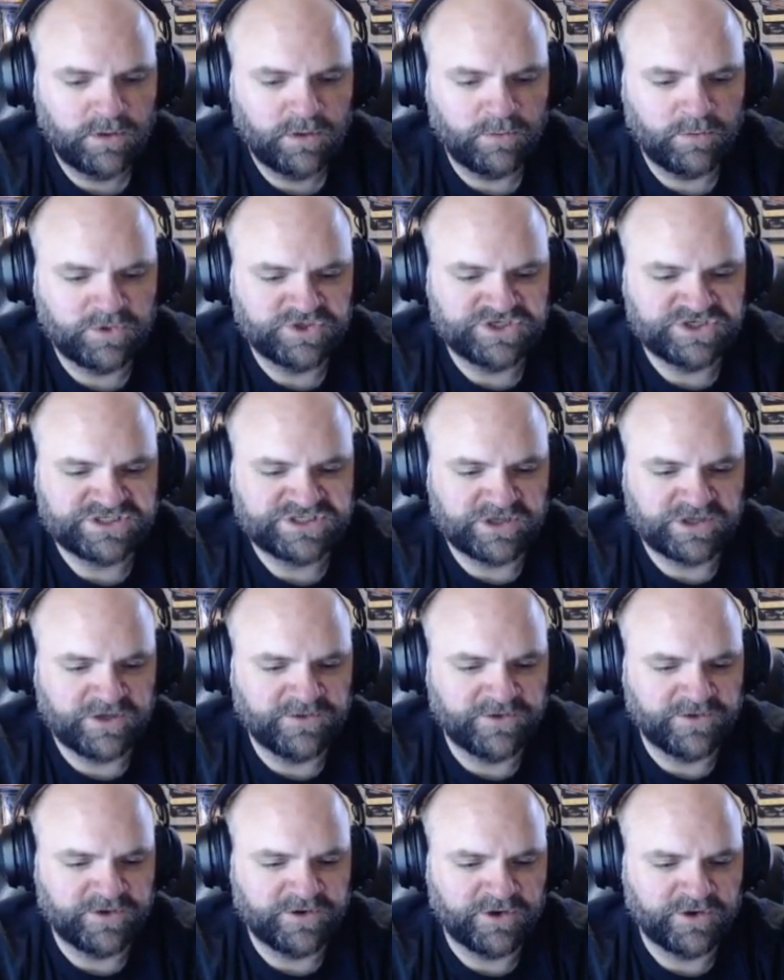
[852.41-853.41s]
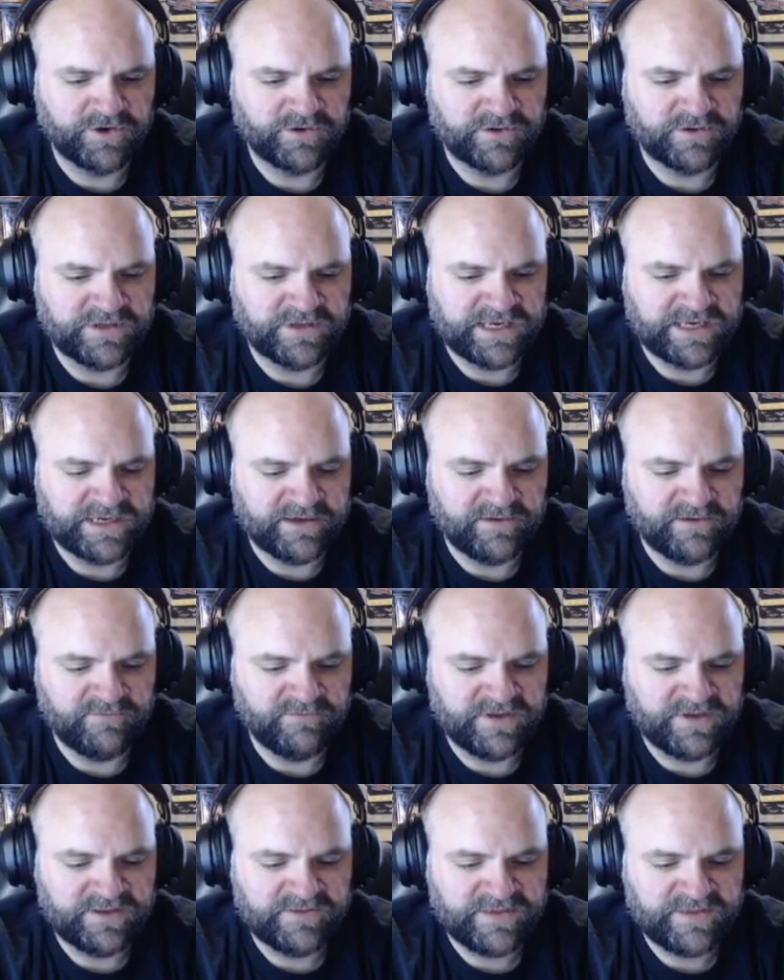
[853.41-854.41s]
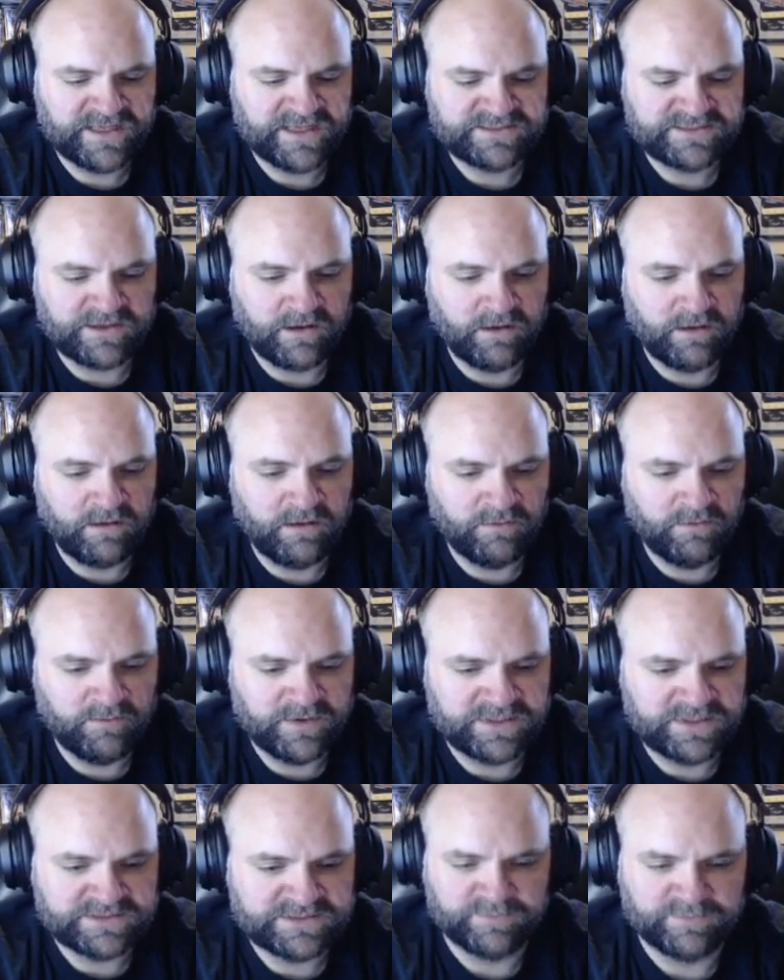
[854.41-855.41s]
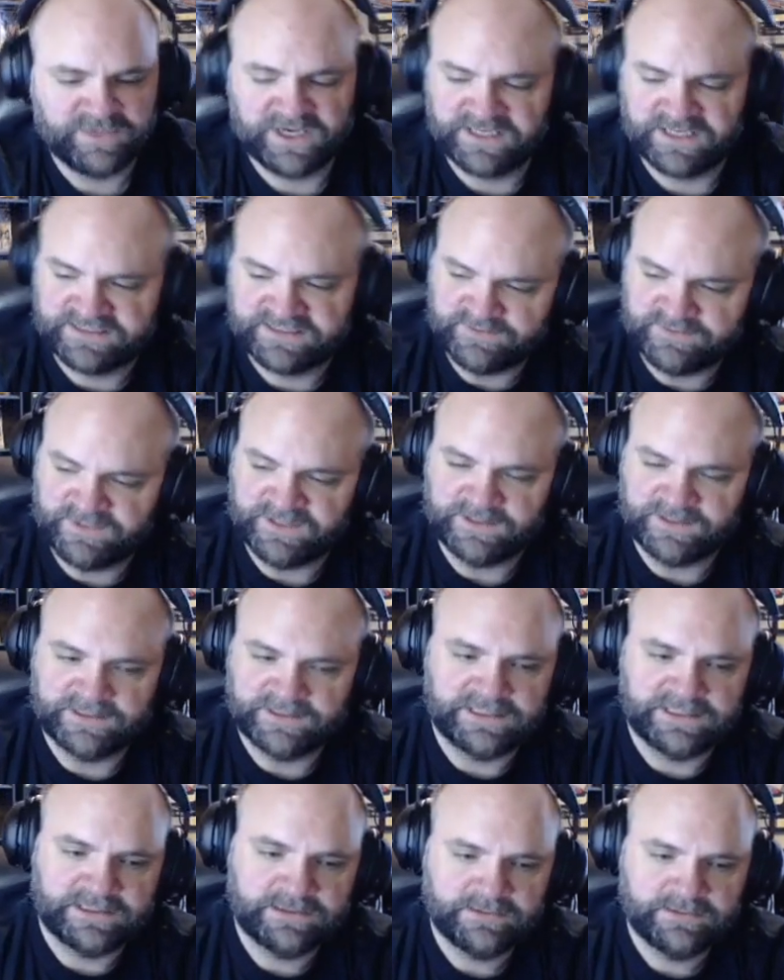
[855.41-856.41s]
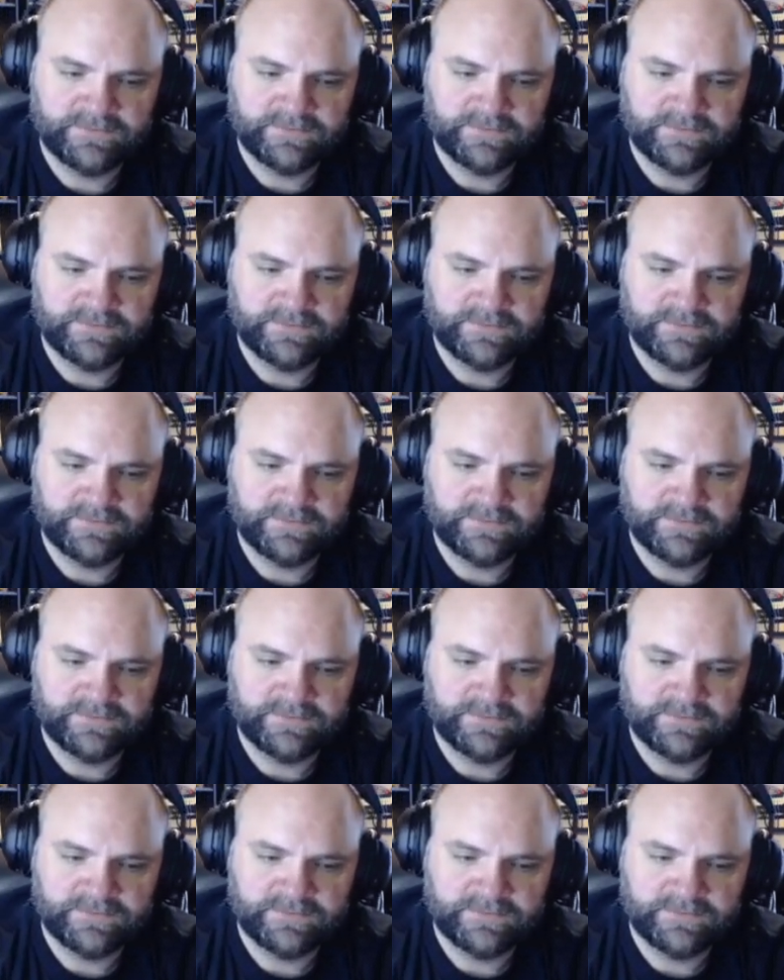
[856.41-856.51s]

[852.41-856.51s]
We're just on the early end of it. That's always a possibility.